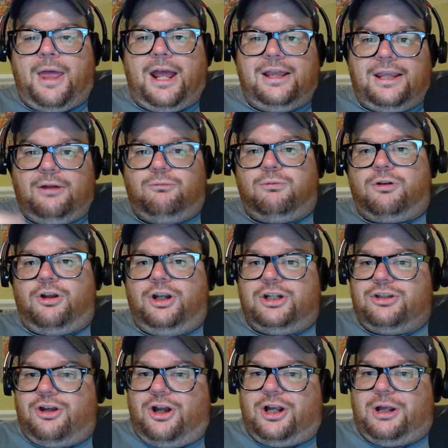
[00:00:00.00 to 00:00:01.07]
And then we're going to
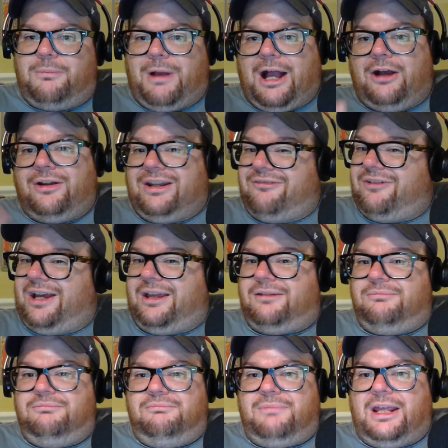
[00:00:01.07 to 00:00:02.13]
talk about if
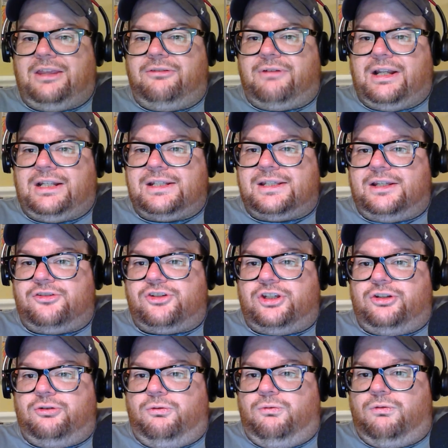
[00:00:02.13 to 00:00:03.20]
I made the right
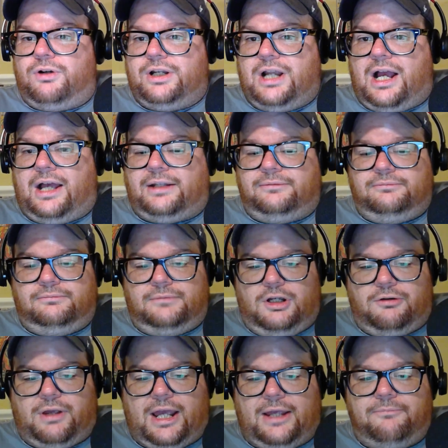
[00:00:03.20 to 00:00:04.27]
decision or not.
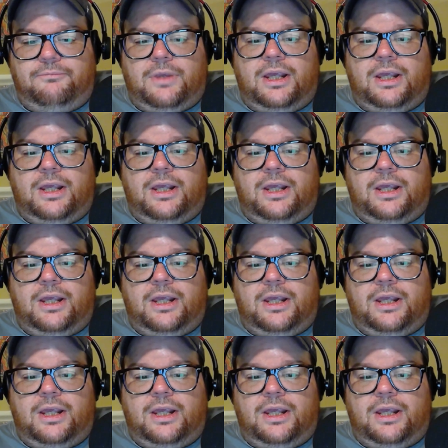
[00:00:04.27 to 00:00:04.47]
Okay.